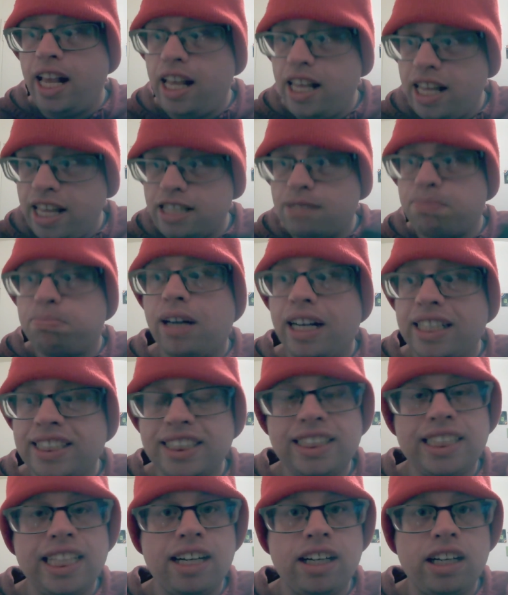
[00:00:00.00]
is
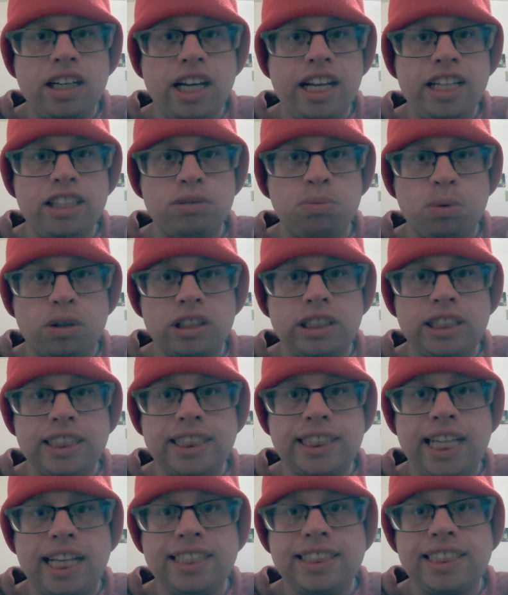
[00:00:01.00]
present there and is worth
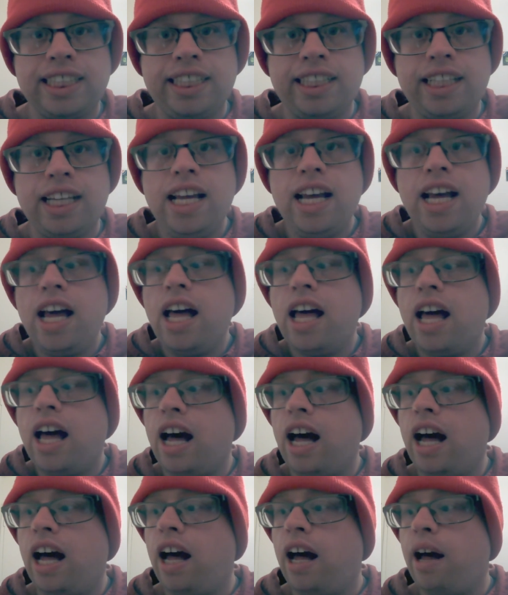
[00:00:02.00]
discussing.
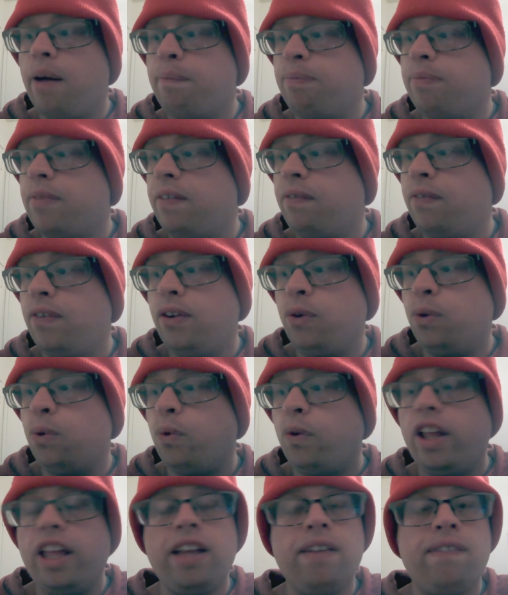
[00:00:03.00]
If
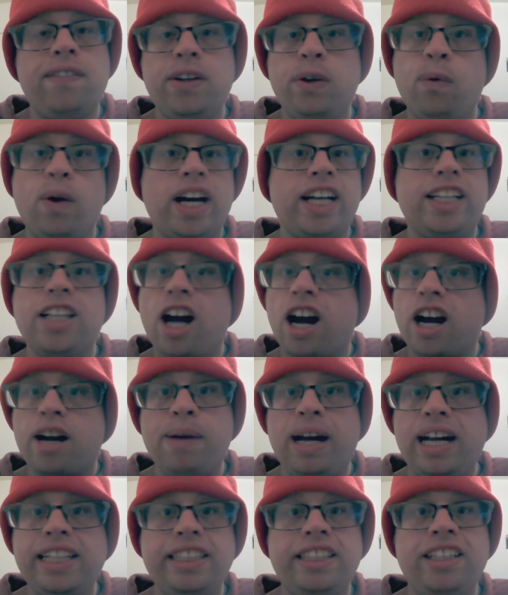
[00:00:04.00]
you want to talk
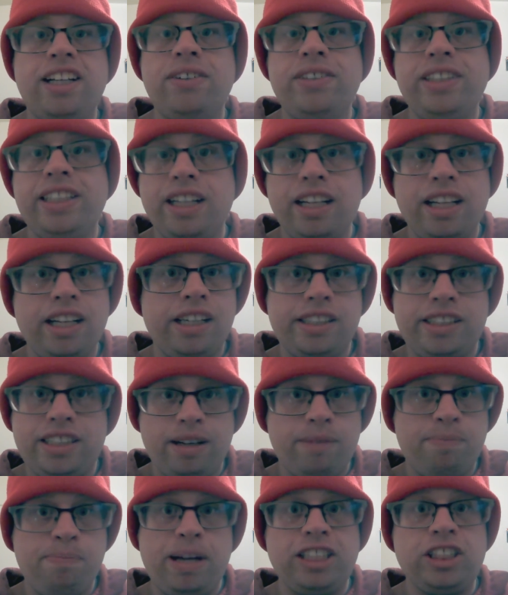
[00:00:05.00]
about it, you know, you
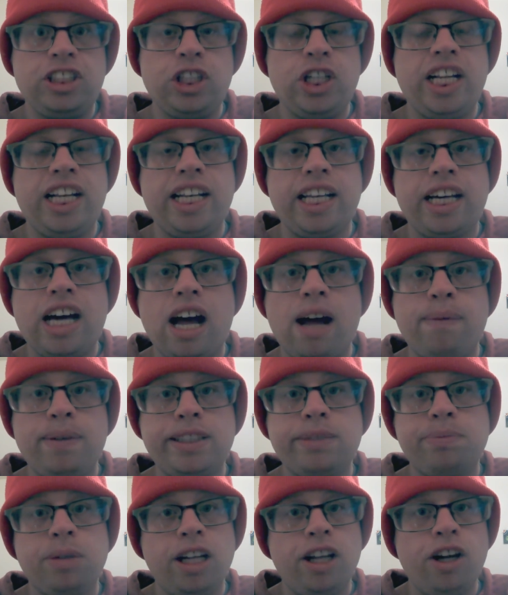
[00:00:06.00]
mention it in the
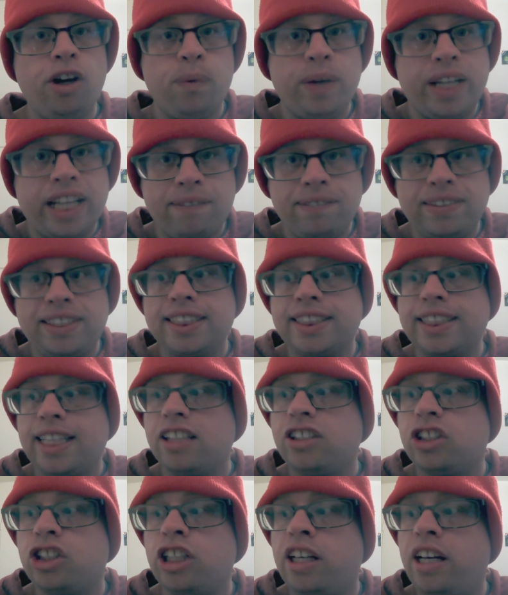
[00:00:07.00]
comments below. We can have a
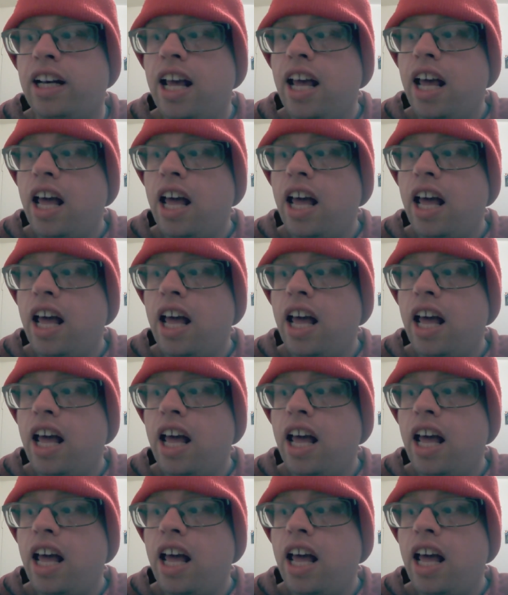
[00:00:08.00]
discussion